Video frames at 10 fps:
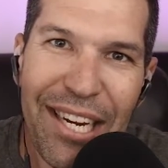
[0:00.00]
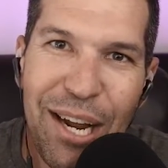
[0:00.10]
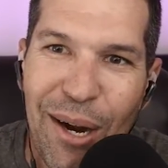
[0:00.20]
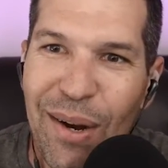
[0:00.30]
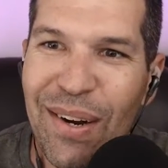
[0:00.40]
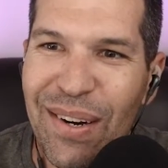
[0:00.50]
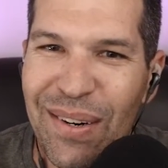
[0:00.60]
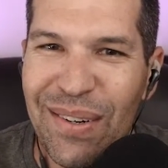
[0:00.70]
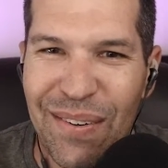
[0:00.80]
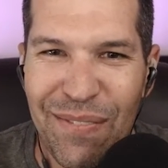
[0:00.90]

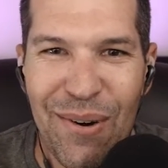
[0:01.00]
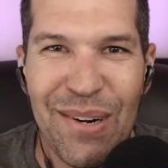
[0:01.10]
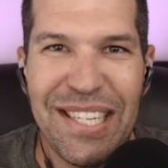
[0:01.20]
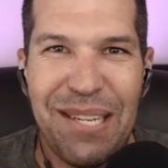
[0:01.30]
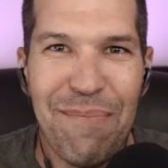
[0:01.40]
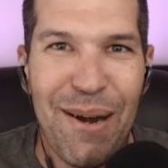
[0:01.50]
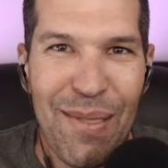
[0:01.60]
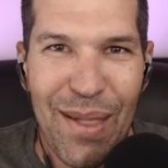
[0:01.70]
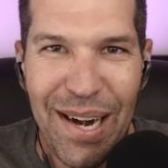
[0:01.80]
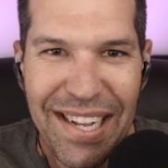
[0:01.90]
of course it's a
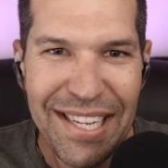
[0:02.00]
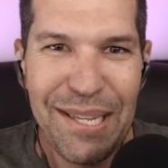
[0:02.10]
marathon,